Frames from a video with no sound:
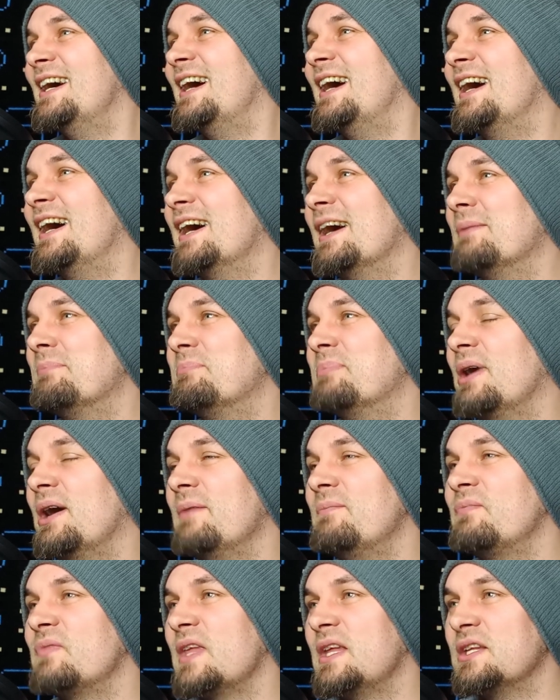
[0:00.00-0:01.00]
Uh,
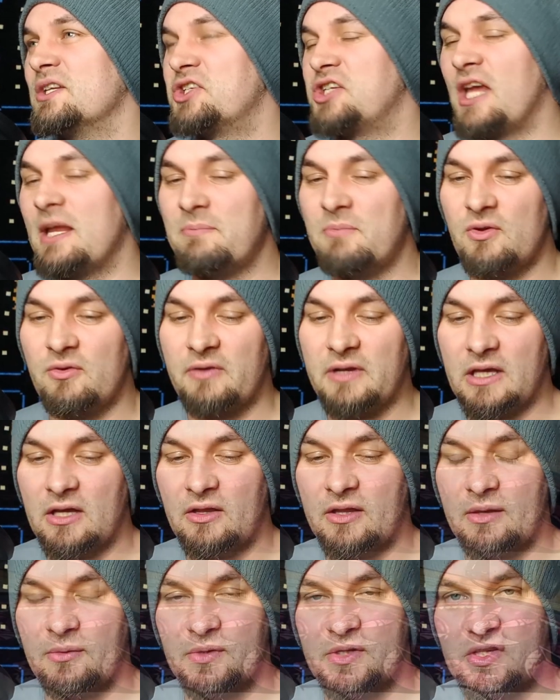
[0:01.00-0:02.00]
but in the Shenmue video,
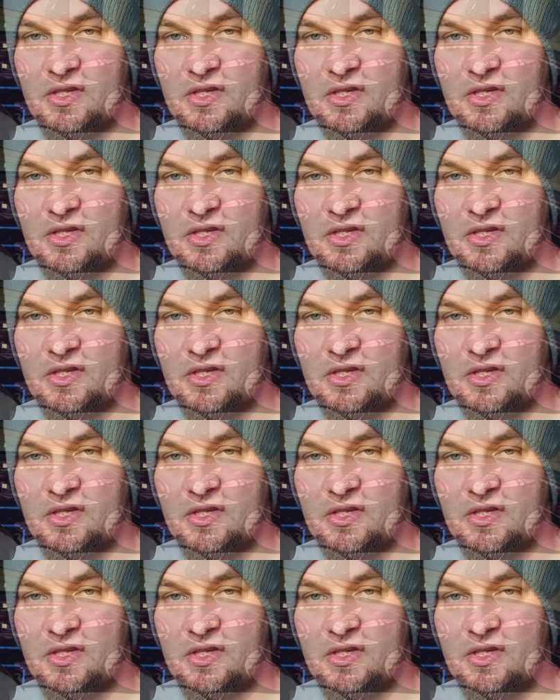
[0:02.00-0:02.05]
there was